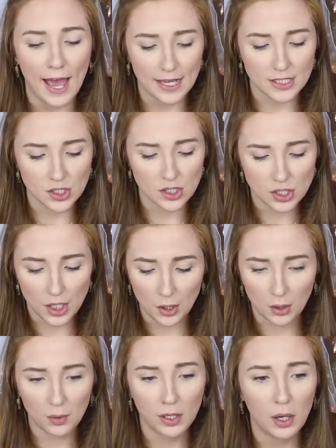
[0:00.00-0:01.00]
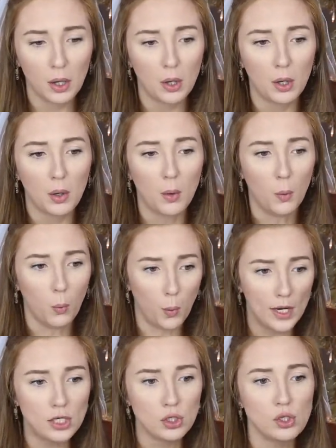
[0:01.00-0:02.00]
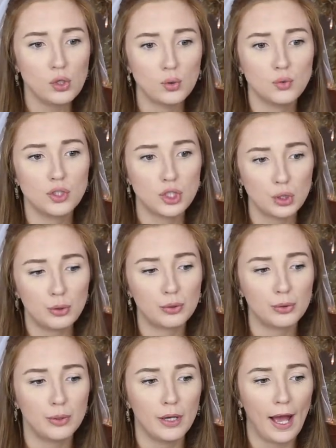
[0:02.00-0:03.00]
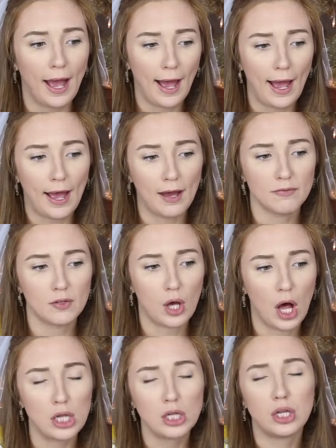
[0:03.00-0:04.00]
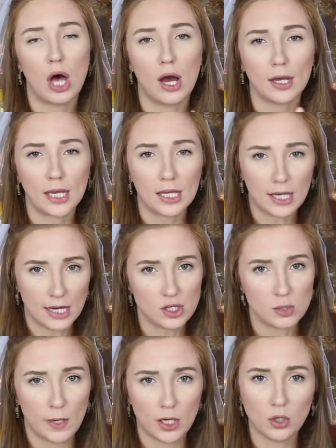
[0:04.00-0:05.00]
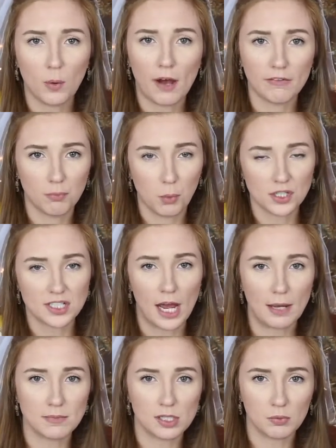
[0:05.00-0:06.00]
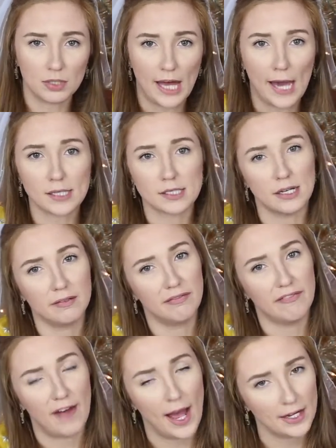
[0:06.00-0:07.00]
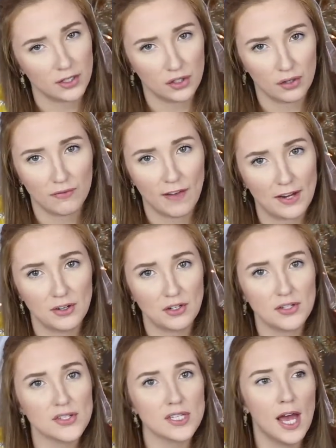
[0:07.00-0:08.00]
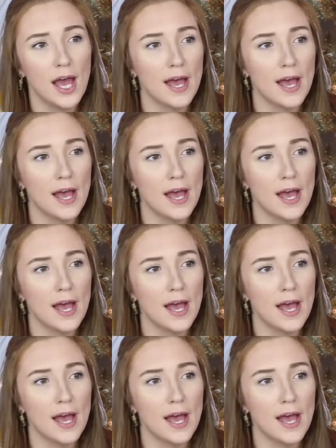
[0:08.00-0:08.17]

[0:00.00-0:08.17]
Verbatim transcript: And so when you do have a long engagement, you have more time to relax and find your vendors,